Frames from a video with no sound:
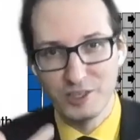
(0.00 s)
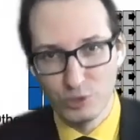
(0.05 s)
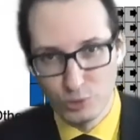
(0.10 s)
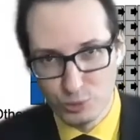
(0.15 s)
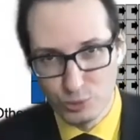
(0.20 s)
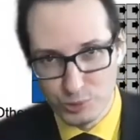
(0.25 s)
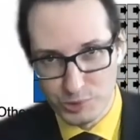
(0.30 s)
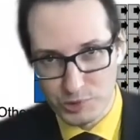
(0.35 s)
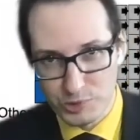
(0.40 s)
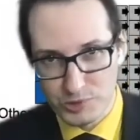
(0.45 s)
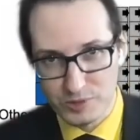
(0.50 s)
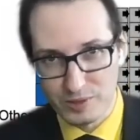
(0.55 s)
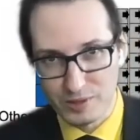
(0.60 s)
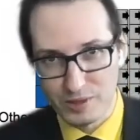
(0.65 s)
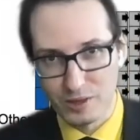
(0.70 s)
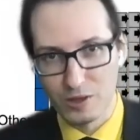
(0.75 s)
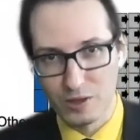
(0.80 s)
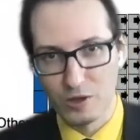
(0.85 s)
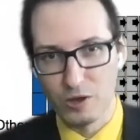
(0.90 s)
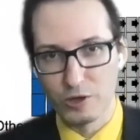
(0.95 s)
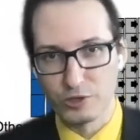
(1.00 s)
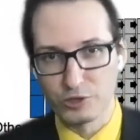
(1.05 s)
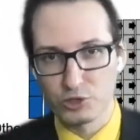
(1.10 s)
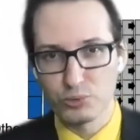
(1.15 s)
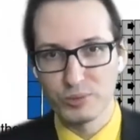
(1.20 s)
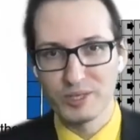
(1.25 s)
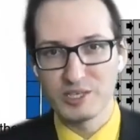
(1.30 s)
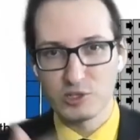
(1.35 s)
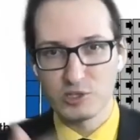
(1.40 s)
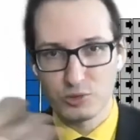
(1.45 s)
use a
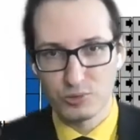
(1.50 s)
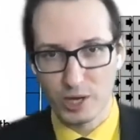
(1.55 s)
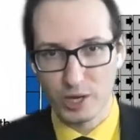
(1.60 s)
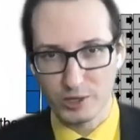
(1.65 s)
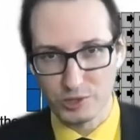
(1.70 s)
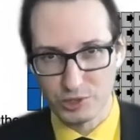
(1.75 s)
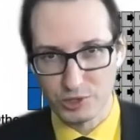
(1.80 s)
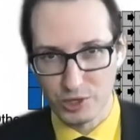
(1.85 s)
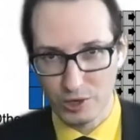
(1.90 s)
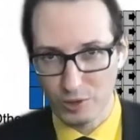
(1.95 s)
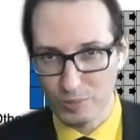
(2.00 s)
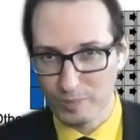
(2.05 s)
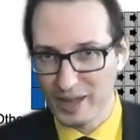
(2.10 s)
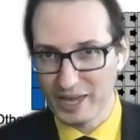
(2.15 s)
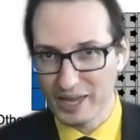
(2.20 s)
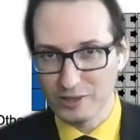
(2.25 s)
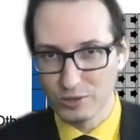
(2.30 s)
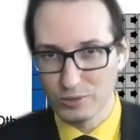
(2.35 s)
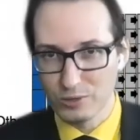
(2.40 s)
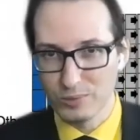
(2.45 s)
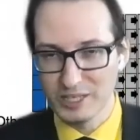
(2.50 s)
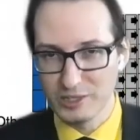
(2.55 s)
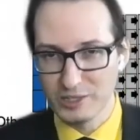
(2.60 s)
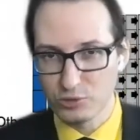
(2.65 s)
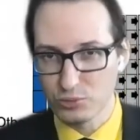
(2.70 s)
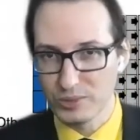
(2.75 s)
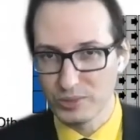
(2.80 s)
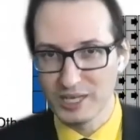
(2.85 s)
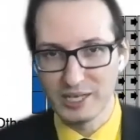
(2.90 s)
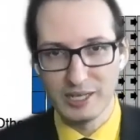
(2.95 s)
tree structure, a binary
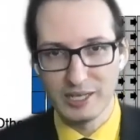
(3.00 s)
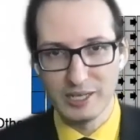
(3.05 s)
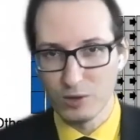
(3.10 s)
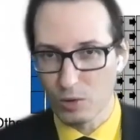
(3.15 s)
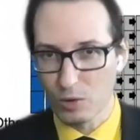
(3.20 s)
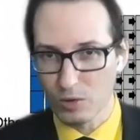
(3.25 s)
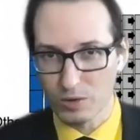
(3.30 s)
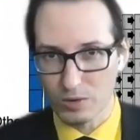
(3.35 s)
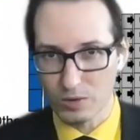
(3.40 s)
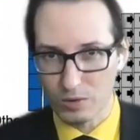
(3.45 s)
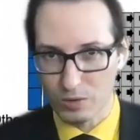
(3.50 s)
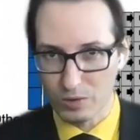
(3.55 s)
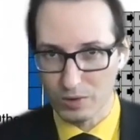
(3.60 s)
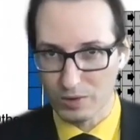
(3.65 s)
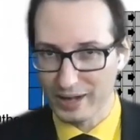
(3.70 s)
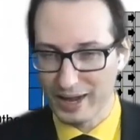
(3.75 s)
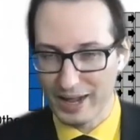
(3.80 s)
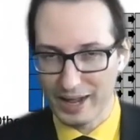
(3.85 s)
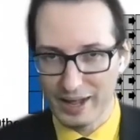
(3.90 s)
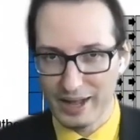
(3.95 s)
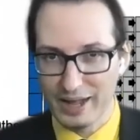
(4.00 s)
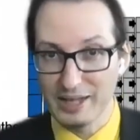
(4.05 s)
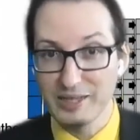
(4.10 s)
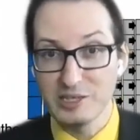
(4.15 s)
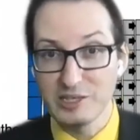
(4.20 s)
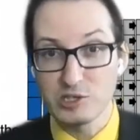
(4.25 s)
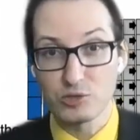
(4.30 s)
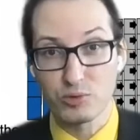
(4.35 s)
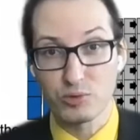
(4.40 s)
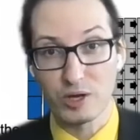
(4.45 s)
tree, or
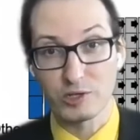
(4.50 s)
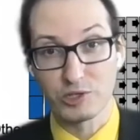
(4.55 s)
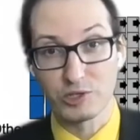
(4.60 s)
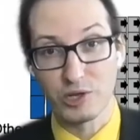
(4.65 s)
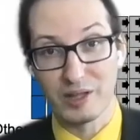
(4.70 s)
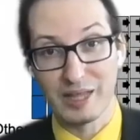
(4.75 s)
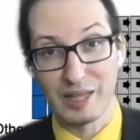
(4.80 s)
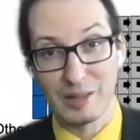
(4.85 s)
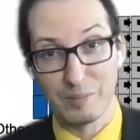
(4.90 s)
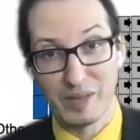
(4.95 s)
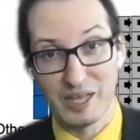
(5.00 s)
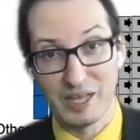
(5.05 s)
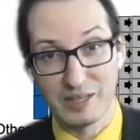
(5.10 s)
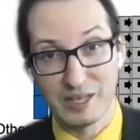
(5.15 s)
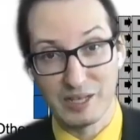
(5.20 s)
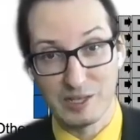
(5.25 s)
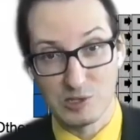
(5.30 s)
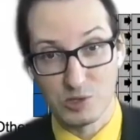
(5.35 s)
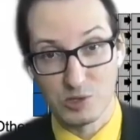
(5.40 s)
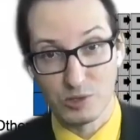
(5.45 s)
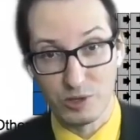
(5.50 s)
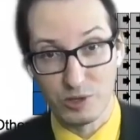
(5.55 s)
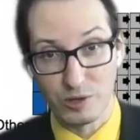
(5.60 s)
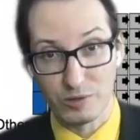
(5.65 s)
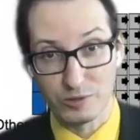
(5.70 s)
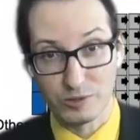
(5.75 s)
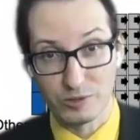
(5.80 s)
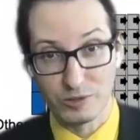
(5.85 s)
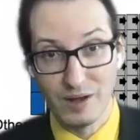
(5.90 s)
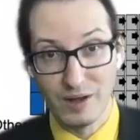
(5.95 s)
any structure that maintains an
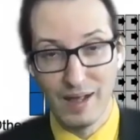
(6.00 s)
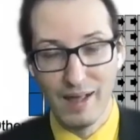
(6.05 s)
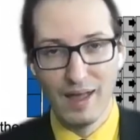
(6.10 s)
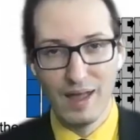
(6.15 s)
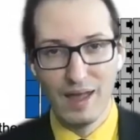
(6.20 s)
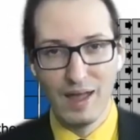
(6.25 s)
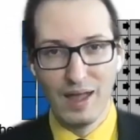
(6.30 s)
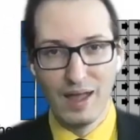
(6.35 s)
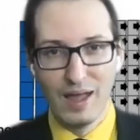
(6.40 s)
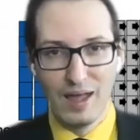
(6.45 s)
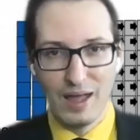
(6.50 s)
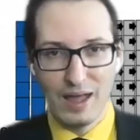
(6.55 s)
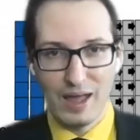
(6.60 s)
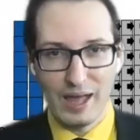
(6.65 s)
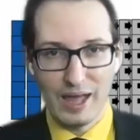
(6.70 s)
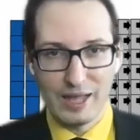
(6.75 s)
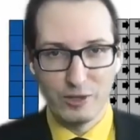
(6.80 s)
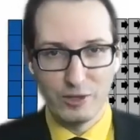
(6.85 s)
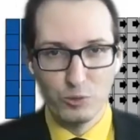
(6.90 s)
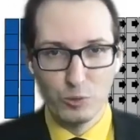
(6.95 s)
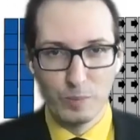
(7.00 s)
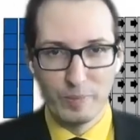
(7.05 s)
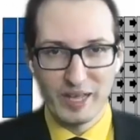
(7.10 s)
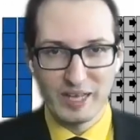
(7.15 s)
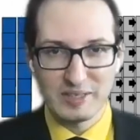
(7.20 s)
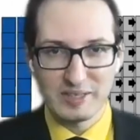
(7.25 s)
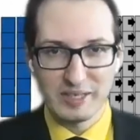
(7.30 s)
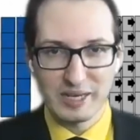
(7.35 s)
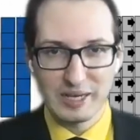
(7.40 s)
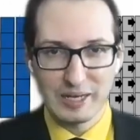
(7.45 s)
order, and you
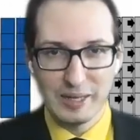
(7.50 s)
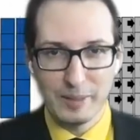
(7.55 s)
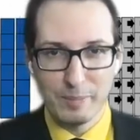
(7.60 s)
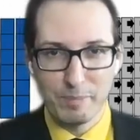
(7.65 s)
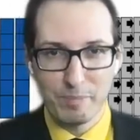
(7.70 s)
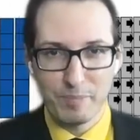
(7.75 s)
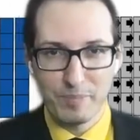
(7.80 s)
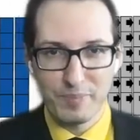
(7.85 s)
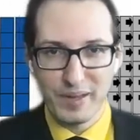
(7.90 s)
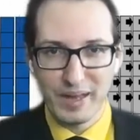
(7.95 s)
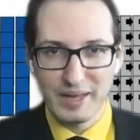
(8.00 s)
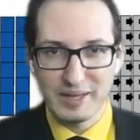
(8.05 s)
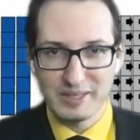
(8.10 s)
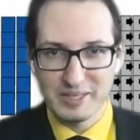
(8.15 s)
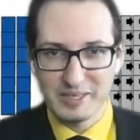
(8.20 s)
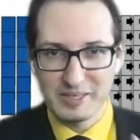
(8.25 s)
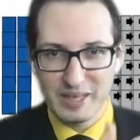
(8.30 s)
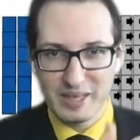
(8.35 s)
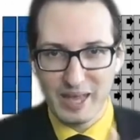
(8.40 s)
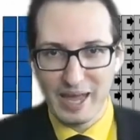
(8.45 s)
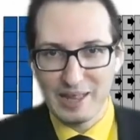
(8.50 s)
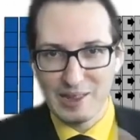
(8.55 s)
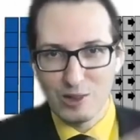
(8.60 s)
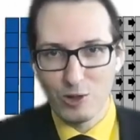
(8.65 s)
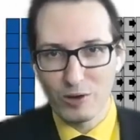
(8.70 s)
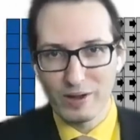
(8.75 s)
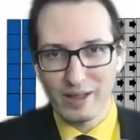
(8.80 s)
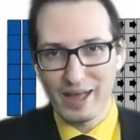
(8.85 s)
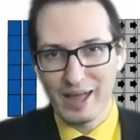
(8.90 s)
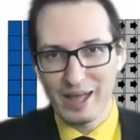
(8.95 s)
basically pay this n
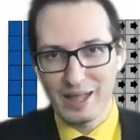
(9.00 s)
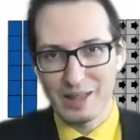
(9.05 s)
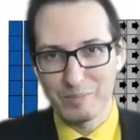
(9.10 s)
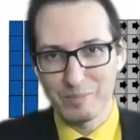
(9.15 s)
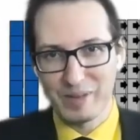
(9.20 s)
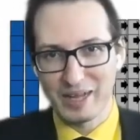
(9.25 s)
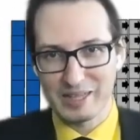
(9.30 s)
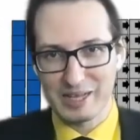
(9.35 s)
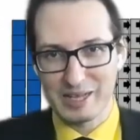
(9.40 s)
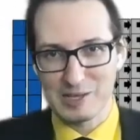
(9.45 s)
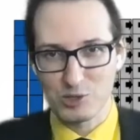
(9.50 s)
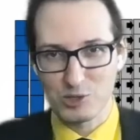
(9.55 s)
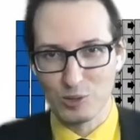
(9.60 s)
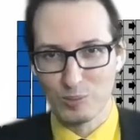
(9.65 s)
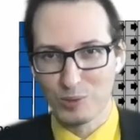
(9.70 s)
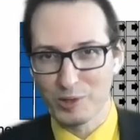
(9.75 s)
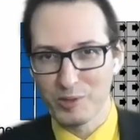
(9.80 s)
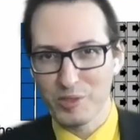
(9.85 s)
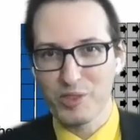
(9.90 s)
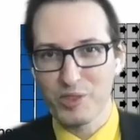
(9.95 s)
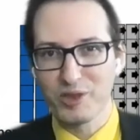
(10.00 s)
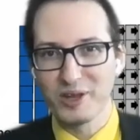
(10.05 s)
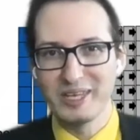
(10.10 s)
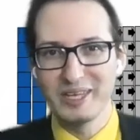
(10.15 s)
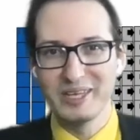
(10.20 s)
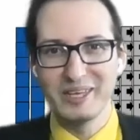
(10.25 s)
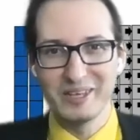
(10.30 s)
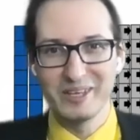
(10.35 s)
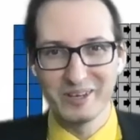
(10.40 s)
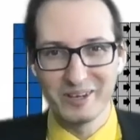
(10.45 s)
log n, but as a
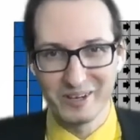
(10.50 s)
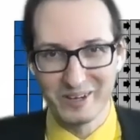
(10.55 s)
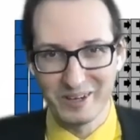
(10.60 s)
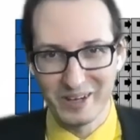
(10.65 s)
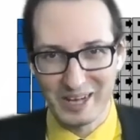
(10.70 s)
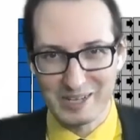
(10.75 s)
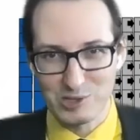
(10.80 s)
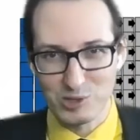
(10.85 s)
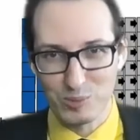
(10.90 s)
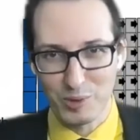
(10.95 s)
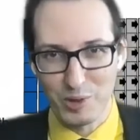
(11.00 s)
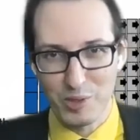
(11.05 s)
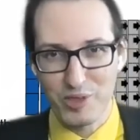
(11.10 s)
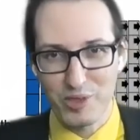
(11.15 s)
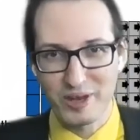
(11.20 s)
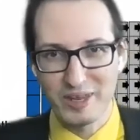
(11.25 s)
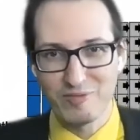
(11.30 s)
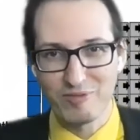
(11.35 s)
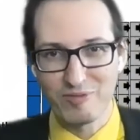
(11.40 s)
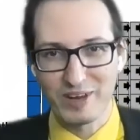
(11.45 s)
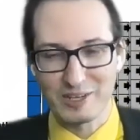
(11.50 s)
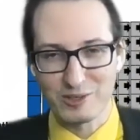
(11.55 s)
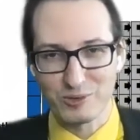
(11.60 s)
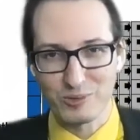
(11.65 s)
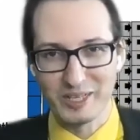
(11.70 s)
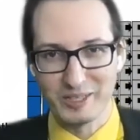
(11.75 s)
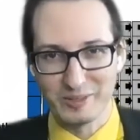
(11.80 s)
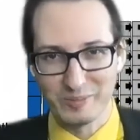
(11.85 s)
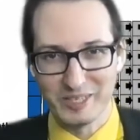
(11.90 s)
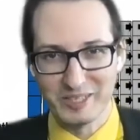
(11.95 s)
monthly flat
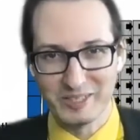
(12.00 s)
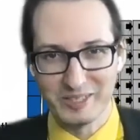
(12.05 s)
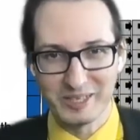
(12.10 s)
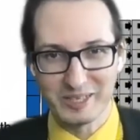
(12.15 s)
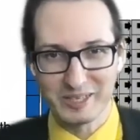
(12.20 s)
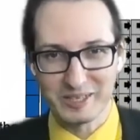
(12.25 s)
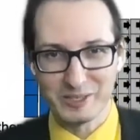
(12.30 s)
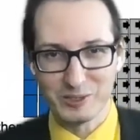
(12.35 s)
rate, basically.